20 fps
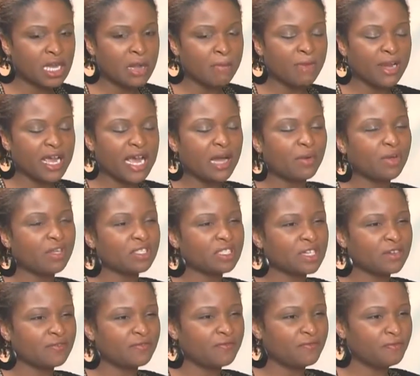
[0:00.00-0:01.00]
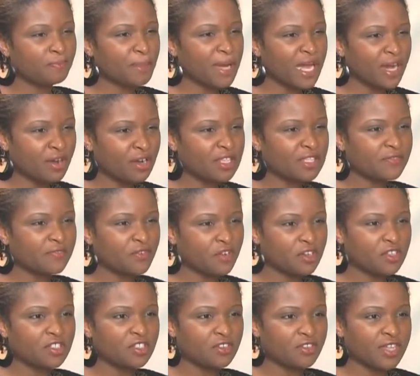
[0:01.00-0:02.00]
but how else can parents
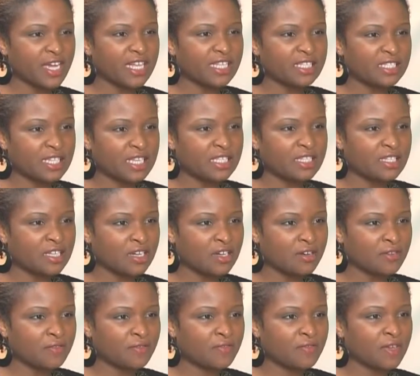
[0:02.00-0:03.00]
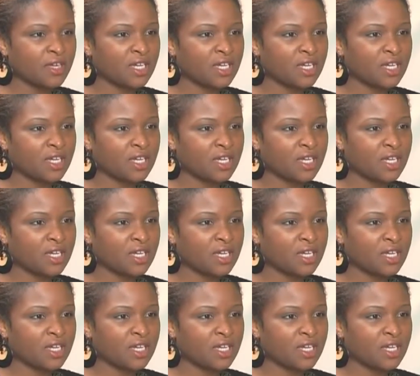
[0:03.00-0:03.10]
foster that sense of